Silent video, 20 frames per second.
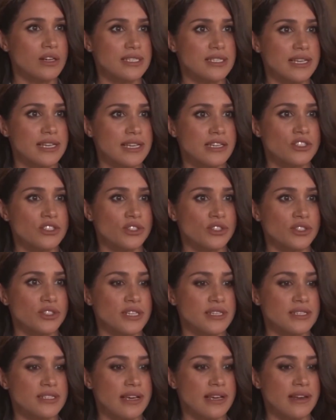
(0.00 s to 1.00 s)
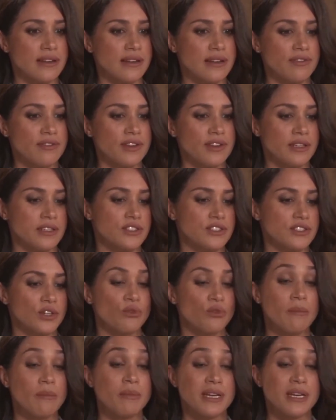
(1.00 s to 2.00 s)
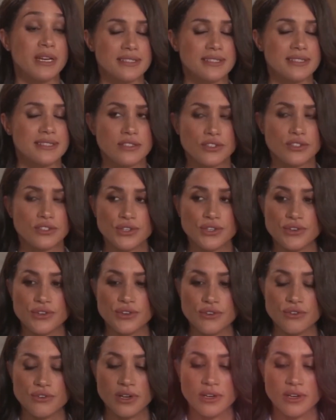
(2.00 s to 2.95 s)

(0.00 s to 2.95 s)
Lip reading: some point, speaking her truth became a content strategy.